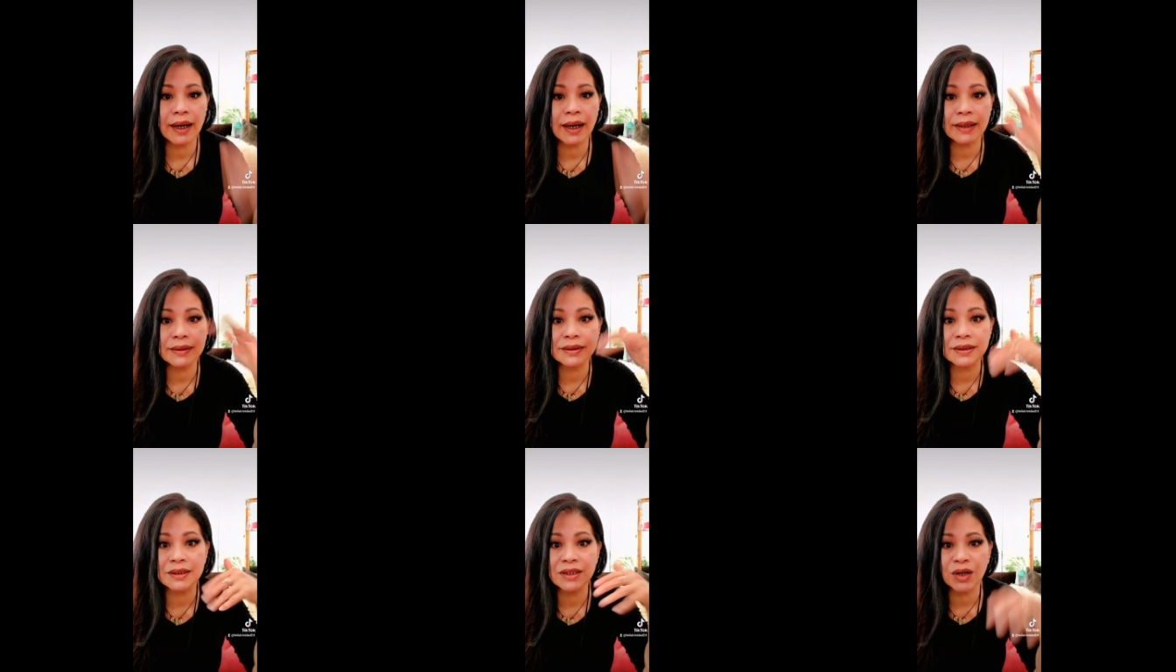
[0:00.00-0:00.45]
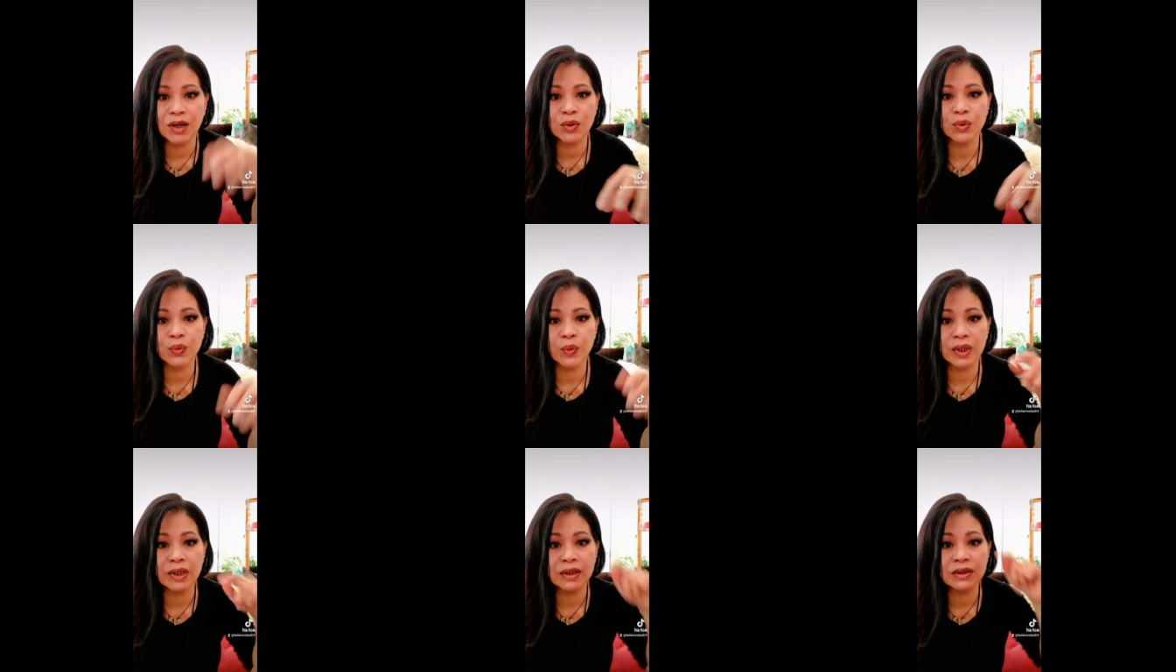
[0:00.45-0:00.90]
eyes
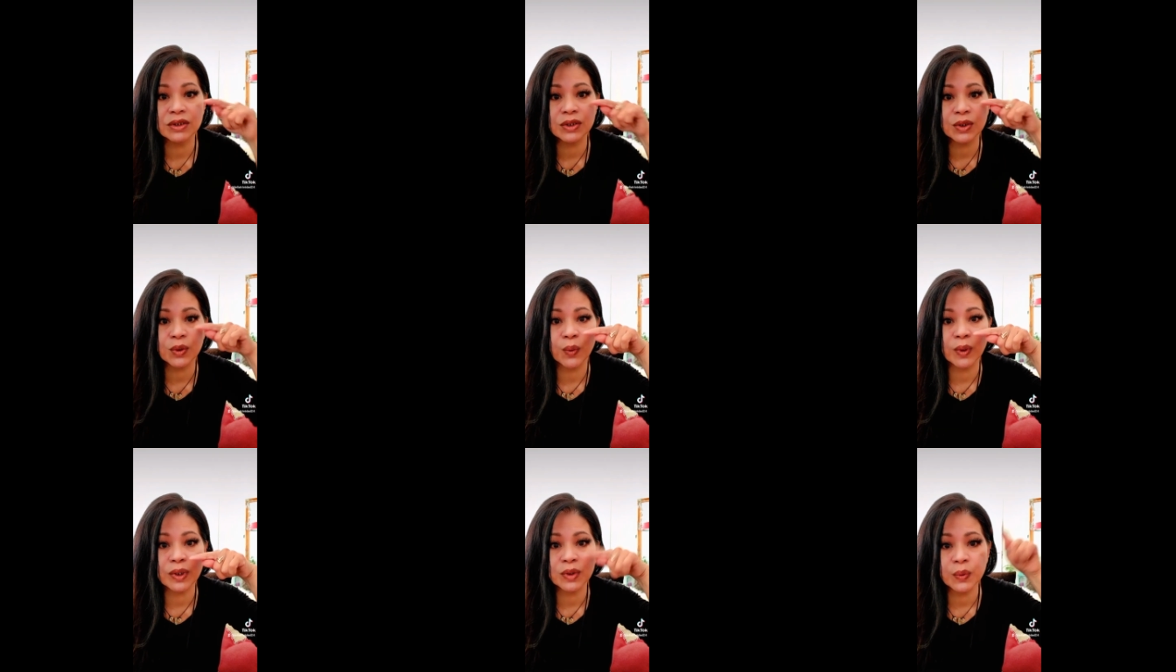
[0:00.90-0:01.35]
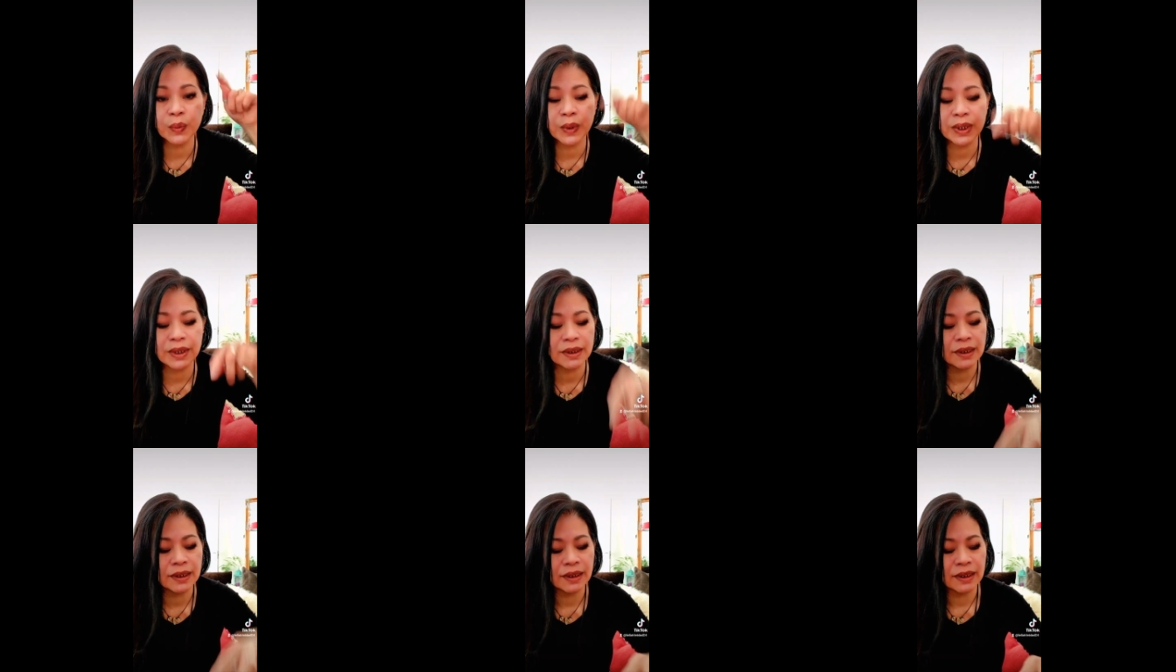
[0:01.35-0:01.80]
downwards. So what
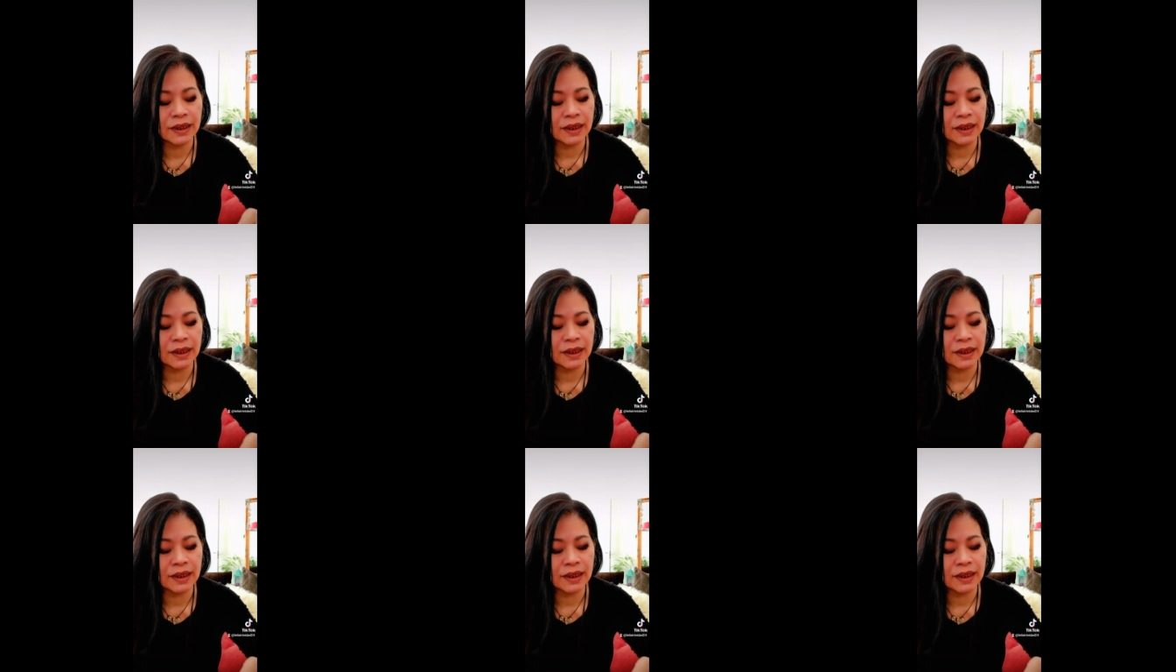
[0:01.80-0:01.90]
we